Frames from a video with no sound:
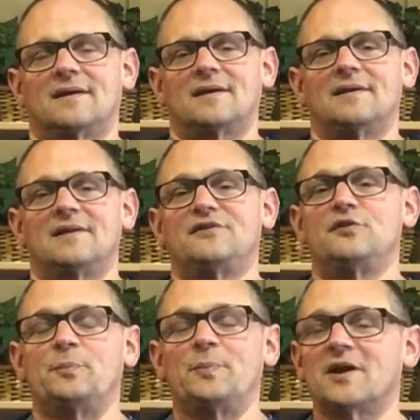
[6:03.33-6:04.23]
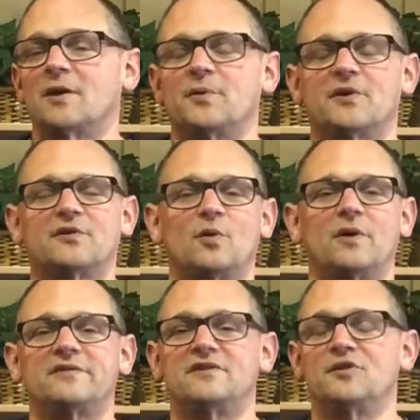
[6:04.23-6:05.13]
That you pick up your
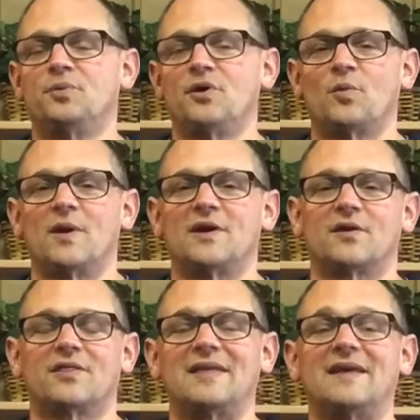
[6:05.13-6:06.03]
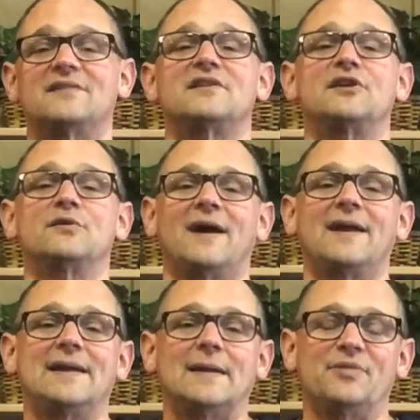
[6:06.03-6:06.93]
toys and you put away your things and you
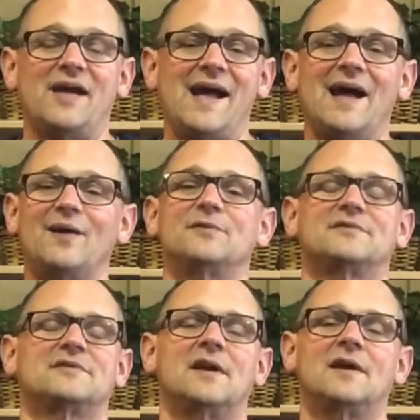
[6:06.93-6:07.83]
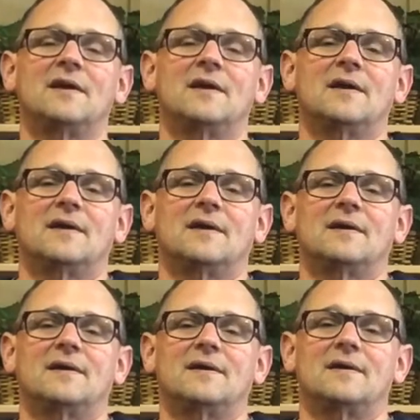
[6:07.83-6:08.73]
tidy up the house.
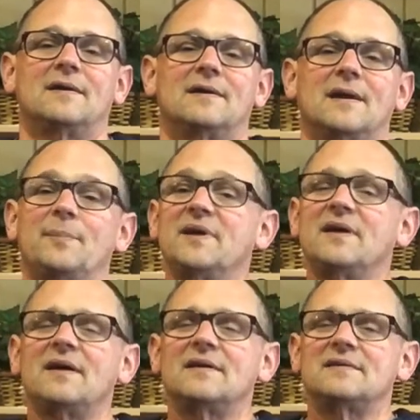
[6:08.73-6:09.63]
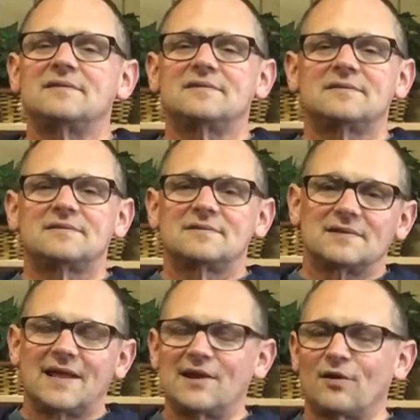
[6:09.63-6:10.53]
Not because
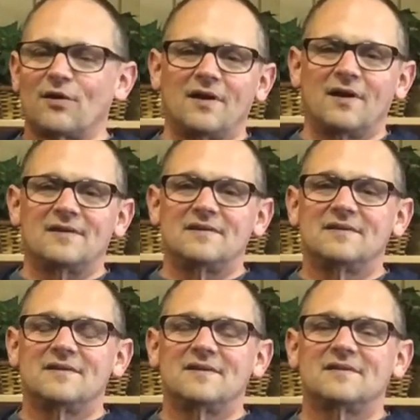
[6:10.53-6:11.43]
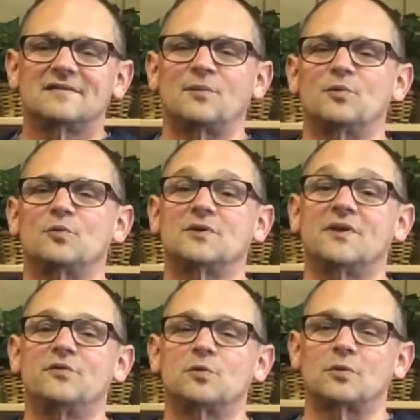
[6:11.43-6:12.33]
later on someone will
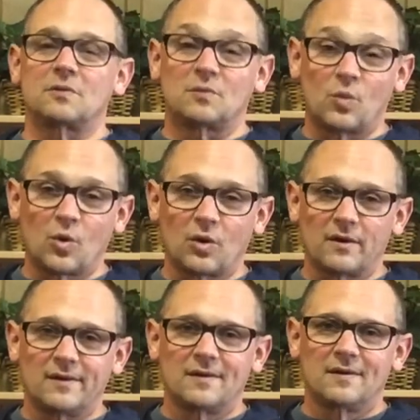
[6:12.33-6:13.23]
give you a reward,